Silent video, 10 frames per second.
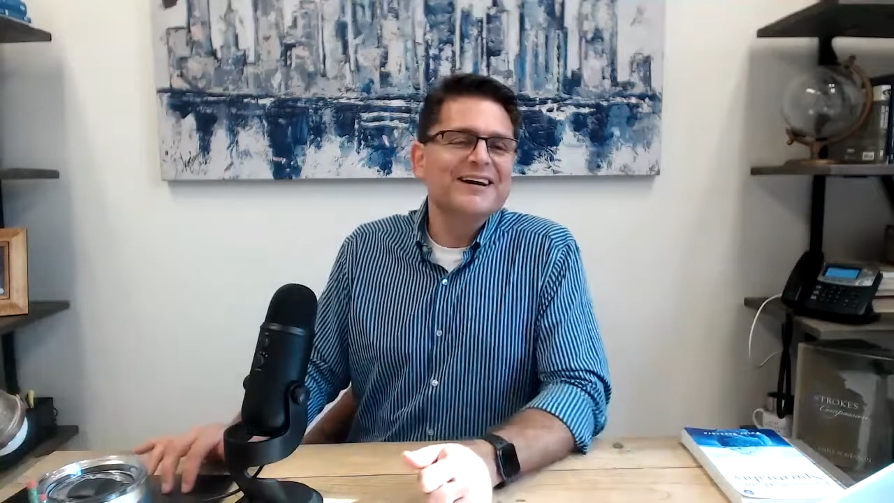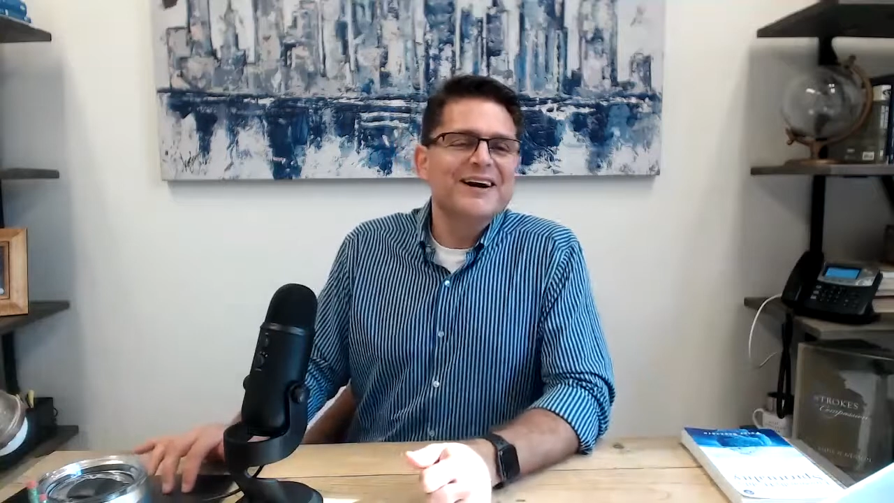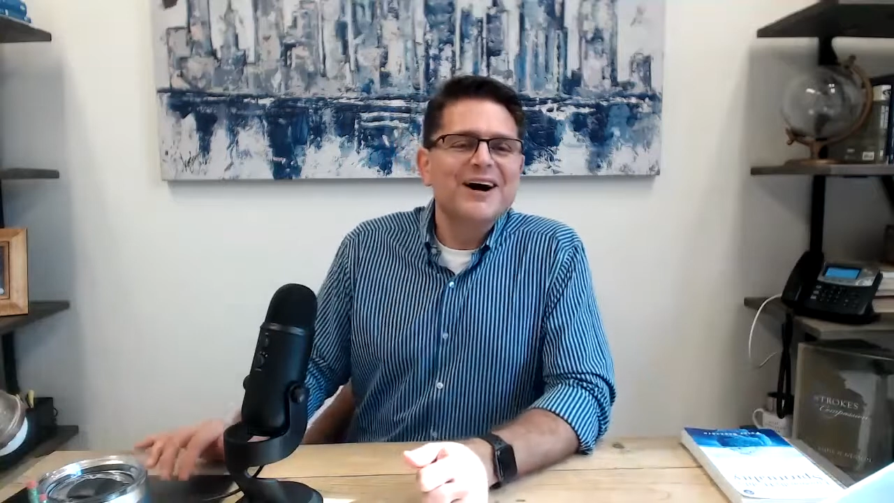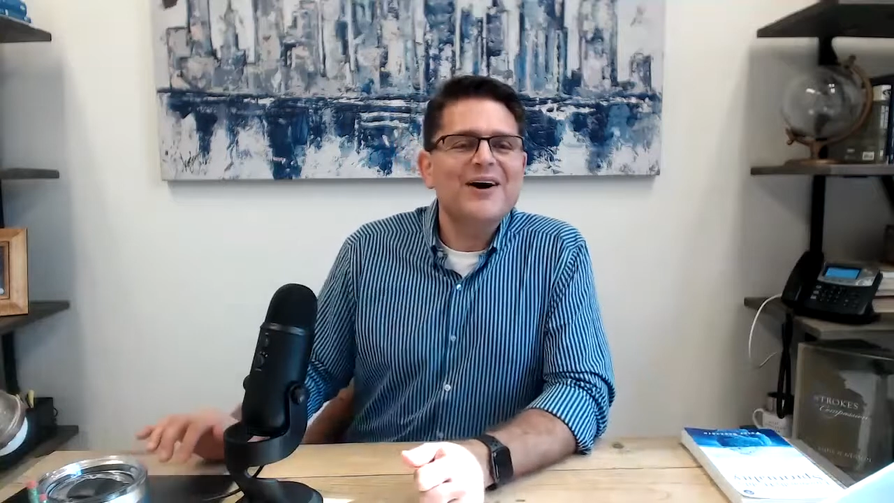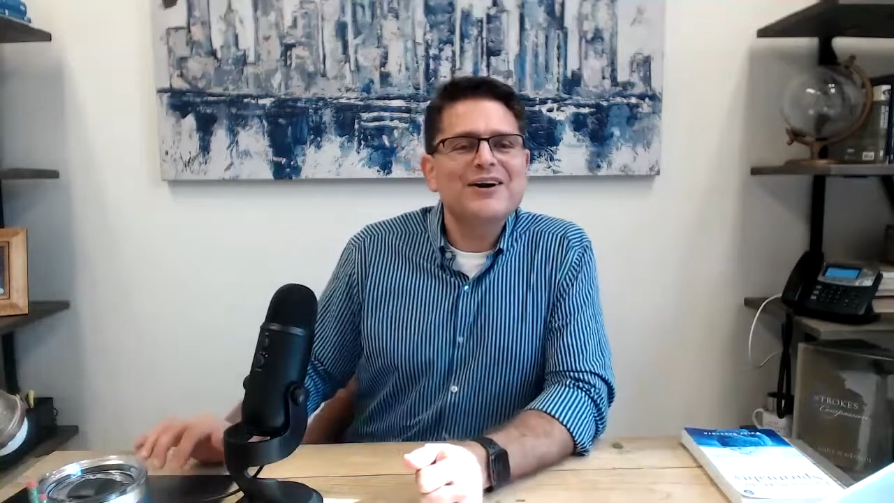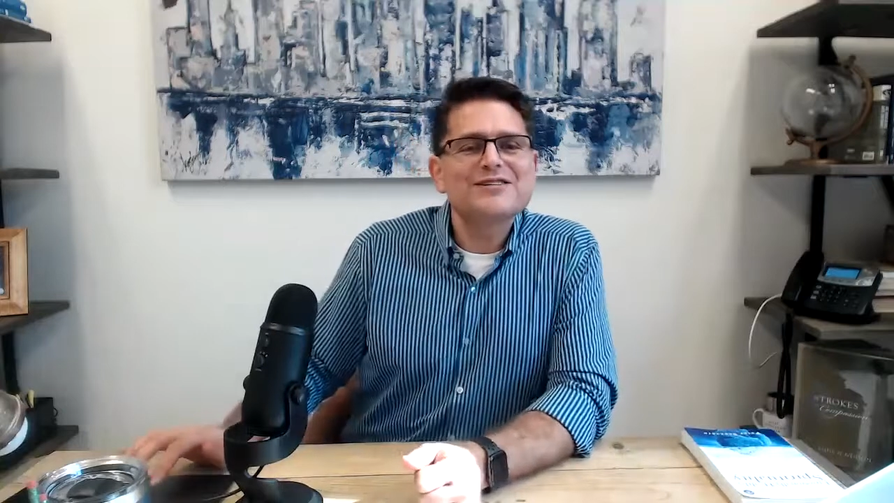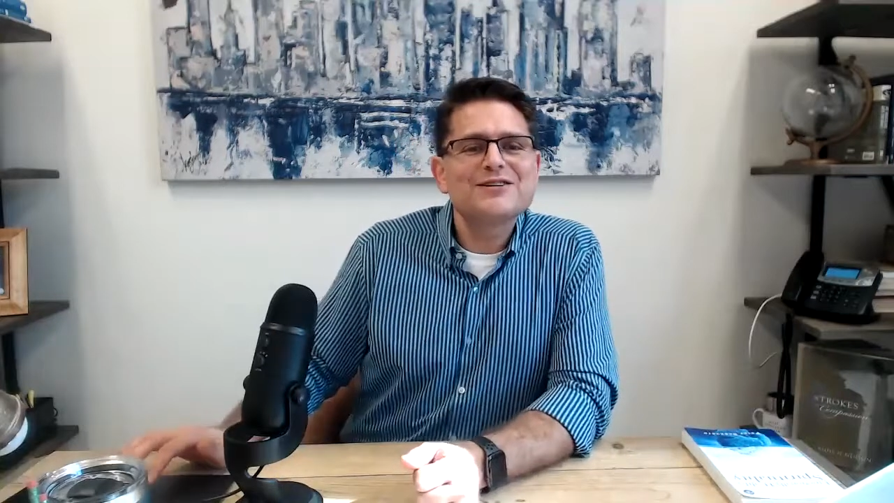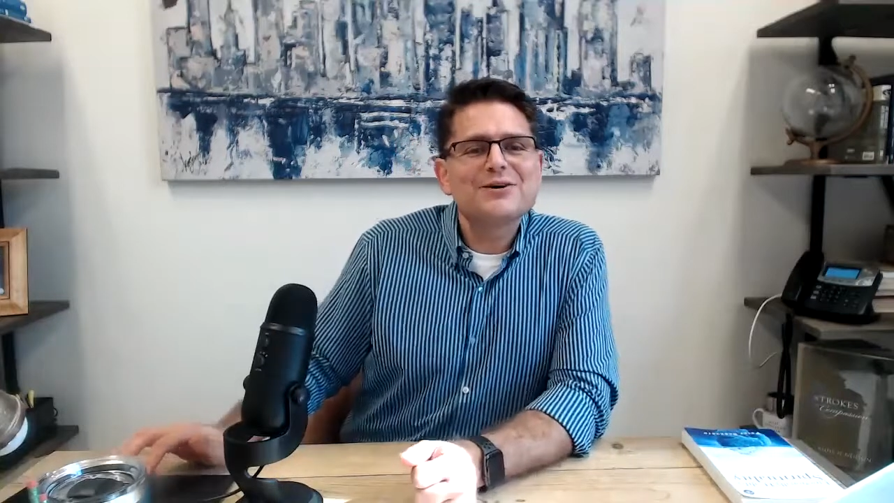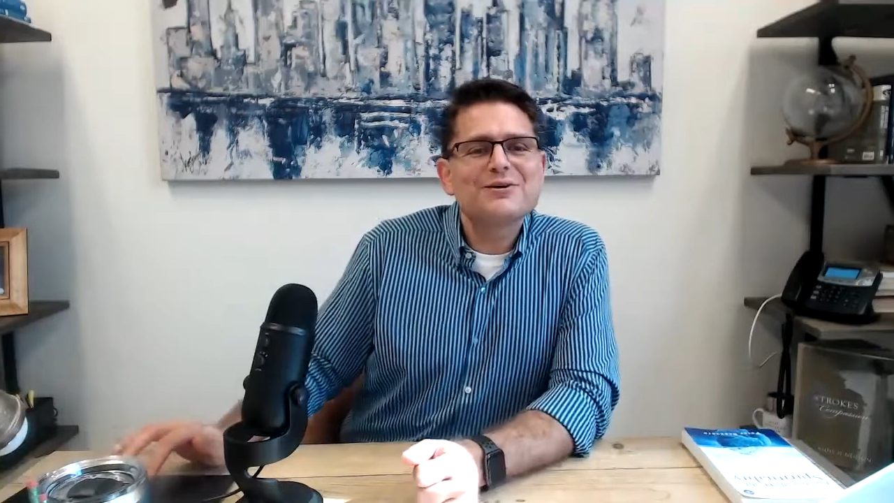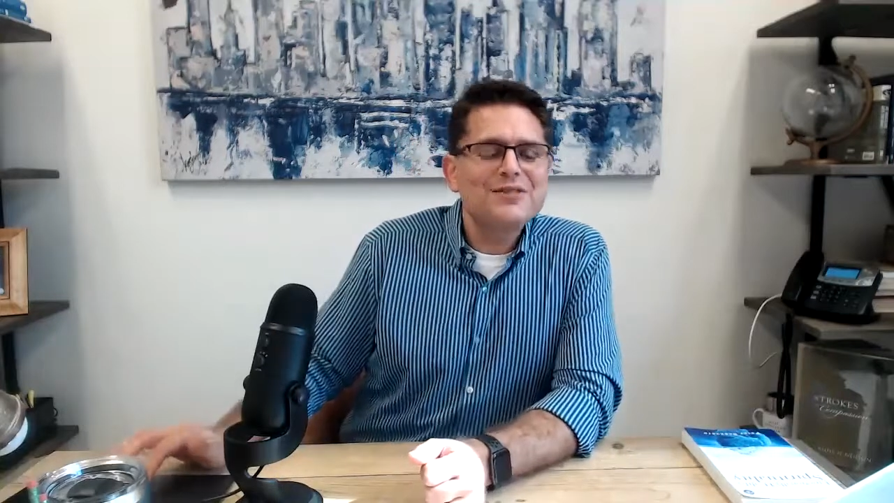All right,
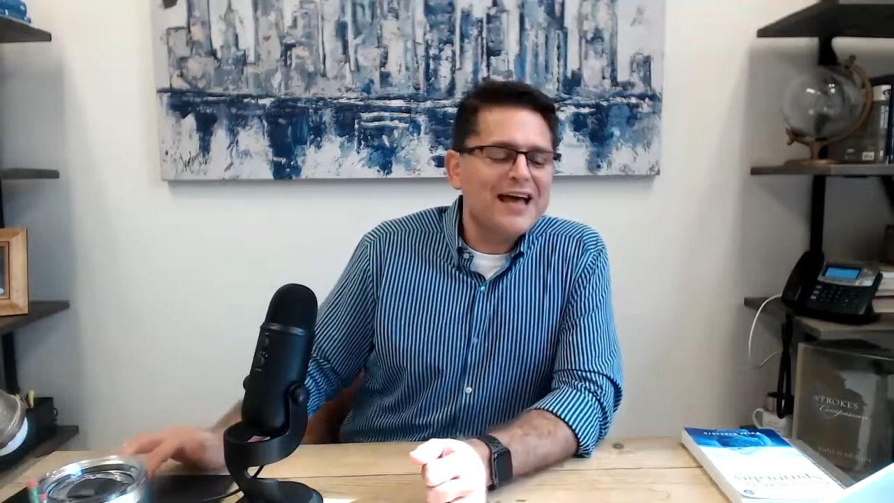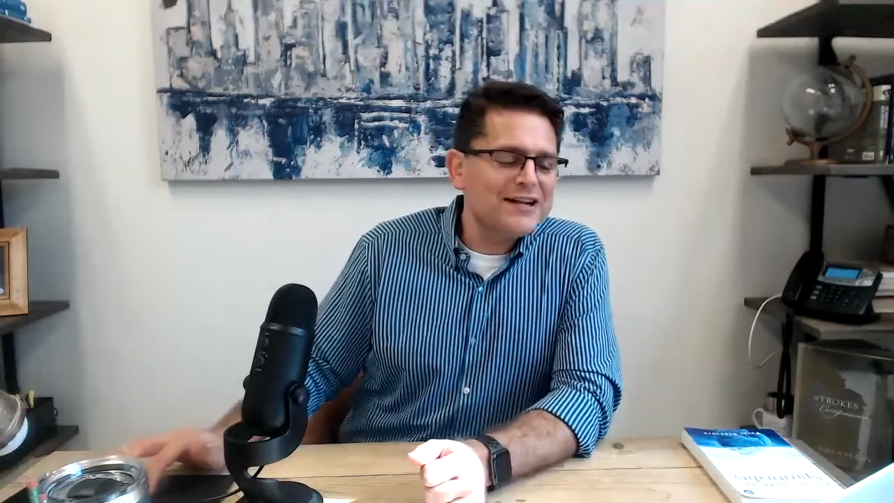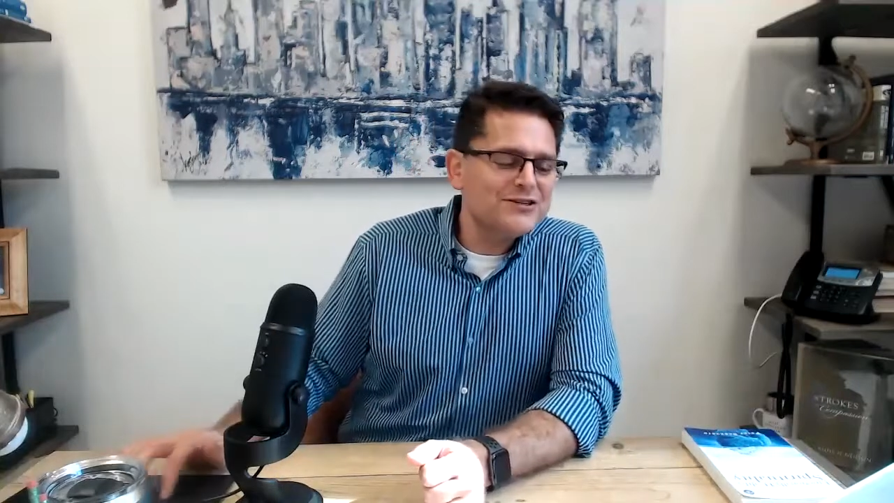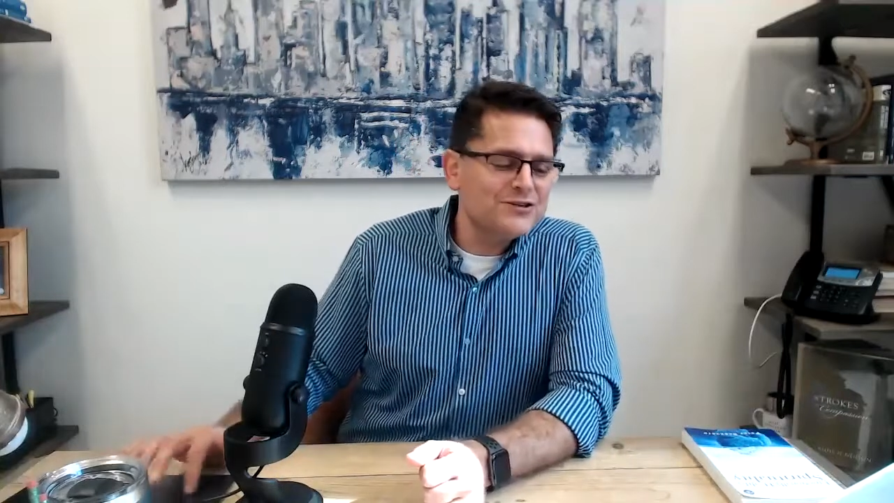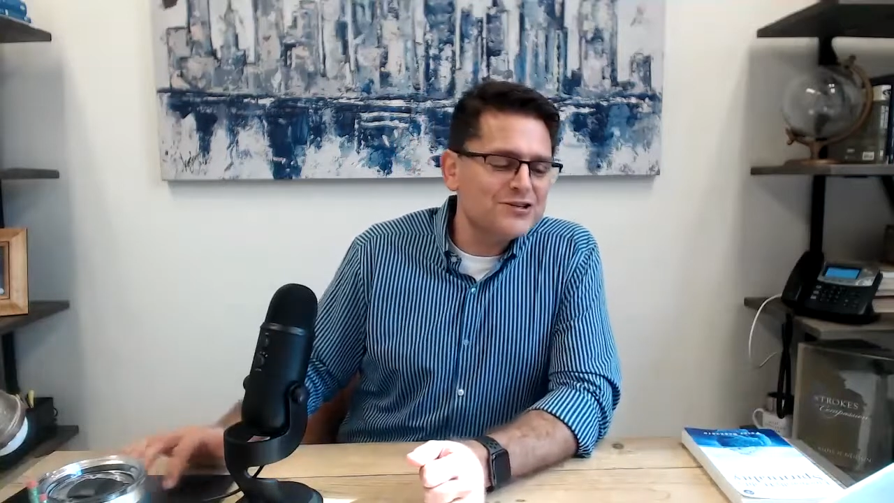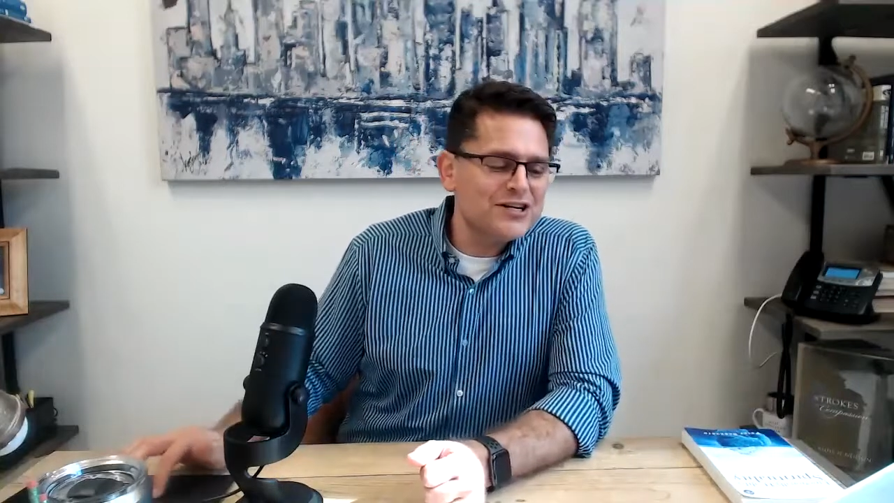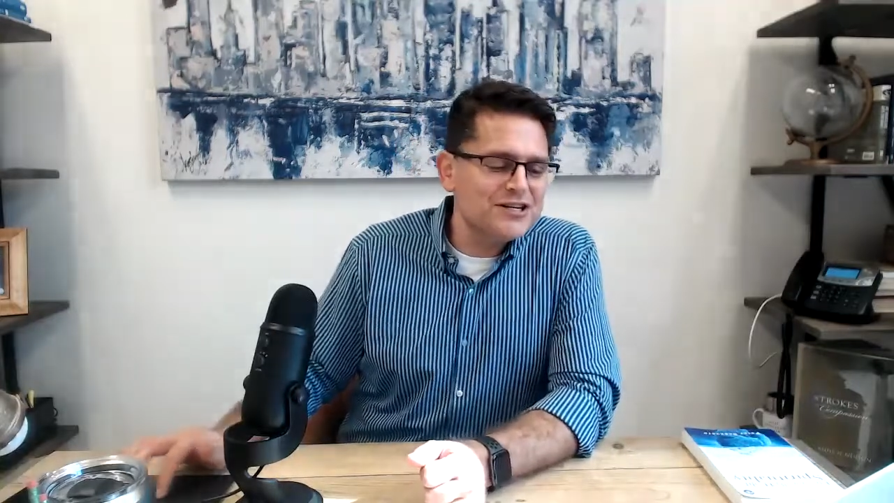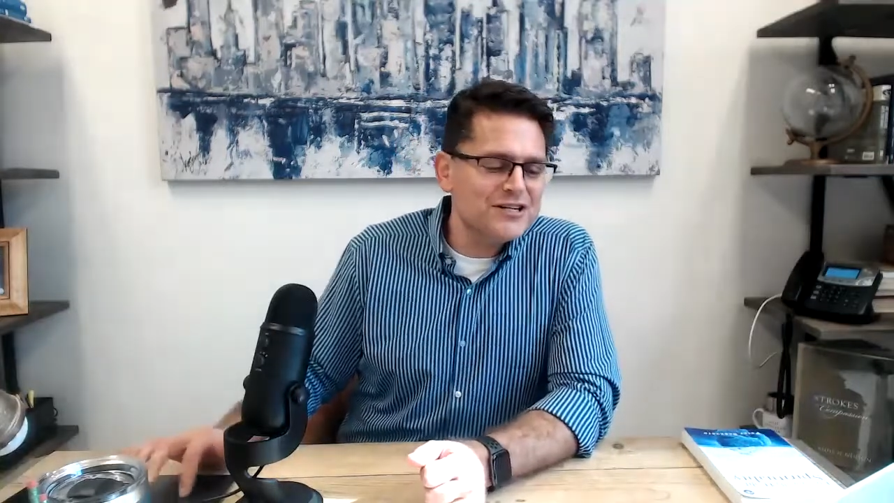so that's your cheat